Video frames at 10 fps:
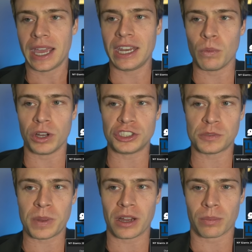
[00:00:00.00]
And he would
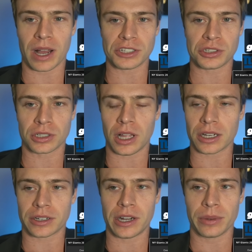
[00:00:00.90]
just be a roster
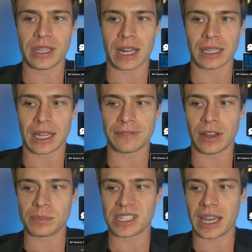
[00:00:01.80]
clogger here with not a lot of
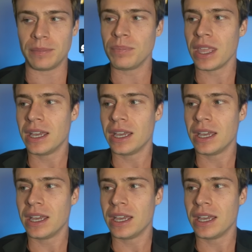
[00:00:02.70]
upside.